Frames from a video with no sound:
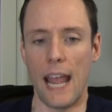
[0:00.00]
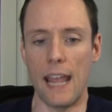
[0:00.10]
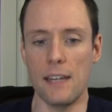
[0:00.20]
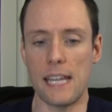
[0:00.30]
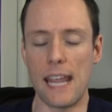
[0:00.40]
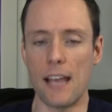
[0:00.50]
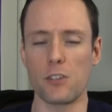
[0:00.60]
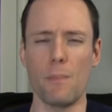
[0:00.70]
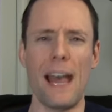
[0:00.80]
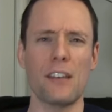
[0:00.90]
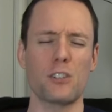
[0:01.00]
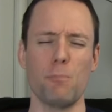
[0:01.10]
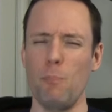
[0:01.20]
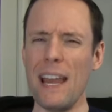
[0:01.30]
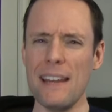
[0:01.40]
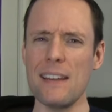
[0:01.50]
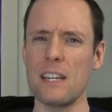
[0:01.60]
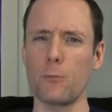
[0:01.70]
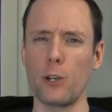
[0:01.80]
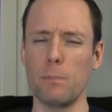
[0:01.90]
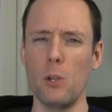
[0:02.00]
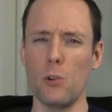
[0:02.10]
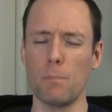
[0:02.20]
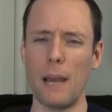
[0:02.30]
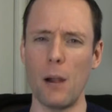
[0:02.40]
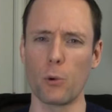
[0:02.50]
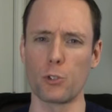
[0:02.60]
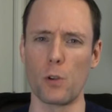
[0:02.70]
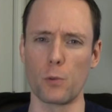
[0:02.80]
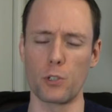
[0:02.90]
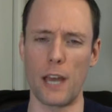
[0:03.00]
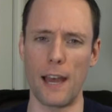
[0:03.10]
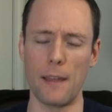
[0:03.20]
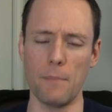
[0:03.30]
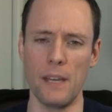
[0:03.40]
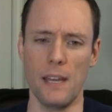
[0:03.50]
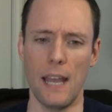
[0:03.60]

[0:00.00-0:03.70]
and he has amassed many different mutant powers over time,